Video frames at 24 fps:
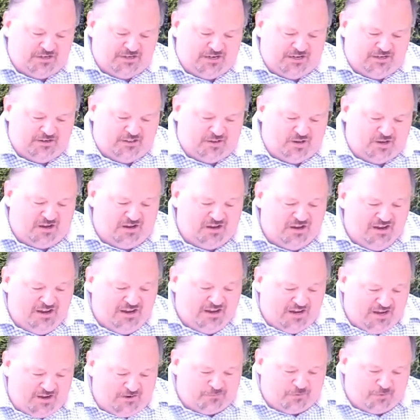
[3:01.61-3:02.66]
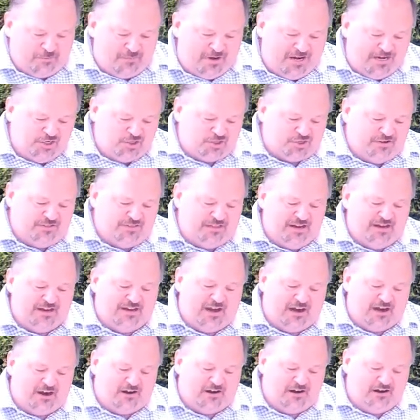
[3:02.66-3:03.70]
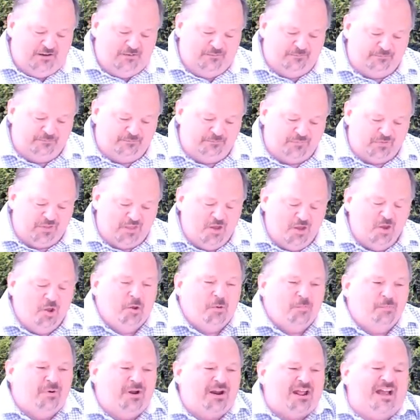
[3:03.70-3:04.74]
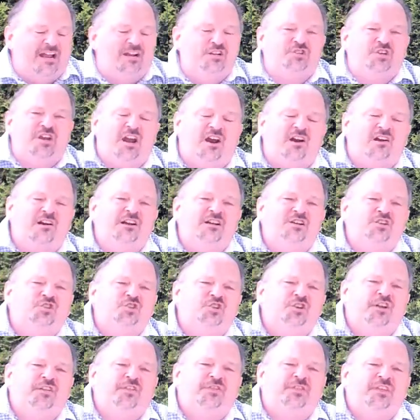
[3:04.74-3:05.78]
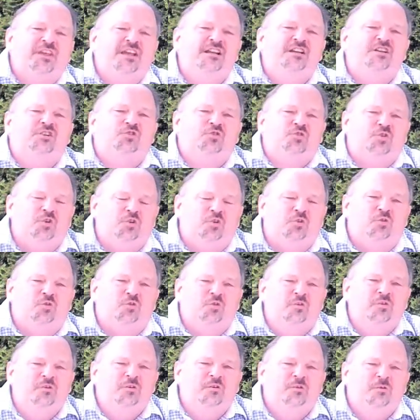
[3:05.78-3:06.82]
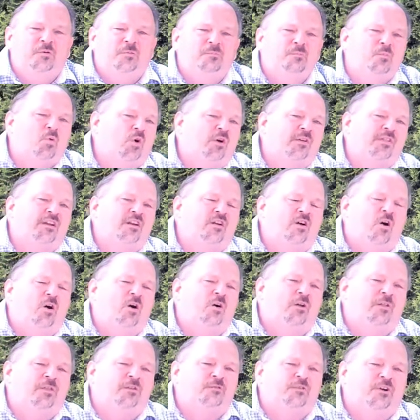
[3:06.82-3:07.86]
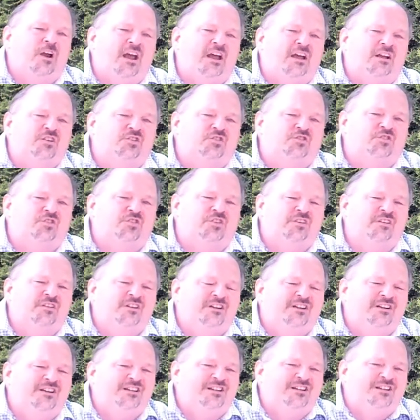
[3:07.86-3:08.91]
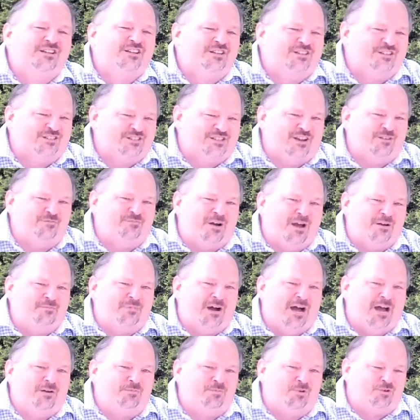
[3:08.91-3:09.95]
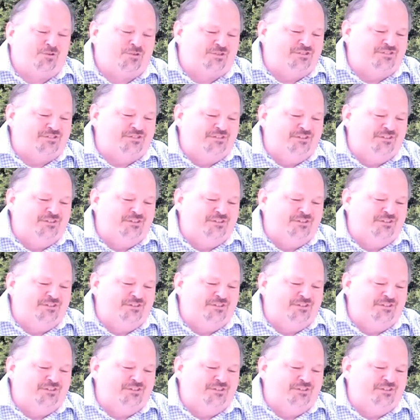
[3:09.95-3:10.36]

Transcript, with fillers: in the information they carry. But I cherish these two more than all the rest, save my Bibles,